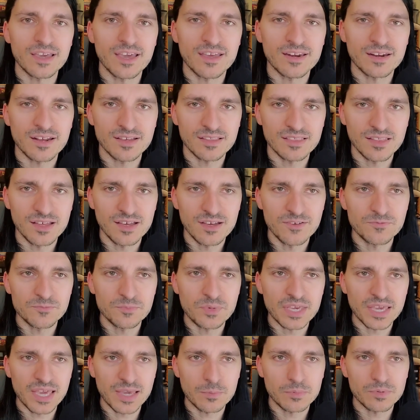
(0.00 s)
and I love
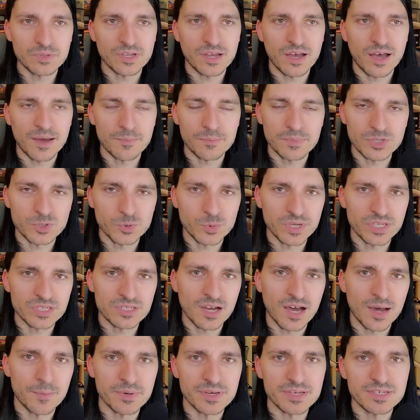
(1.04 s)
being able to hop between
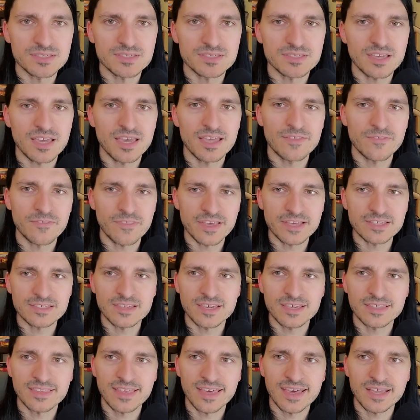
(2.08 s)
topics and things
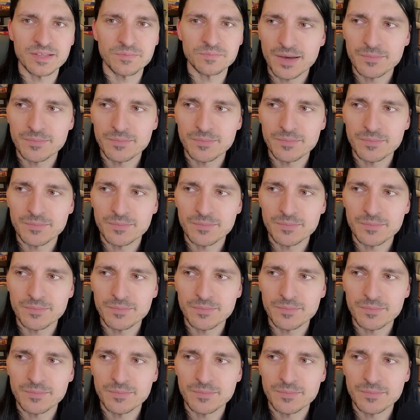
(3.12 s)
like that.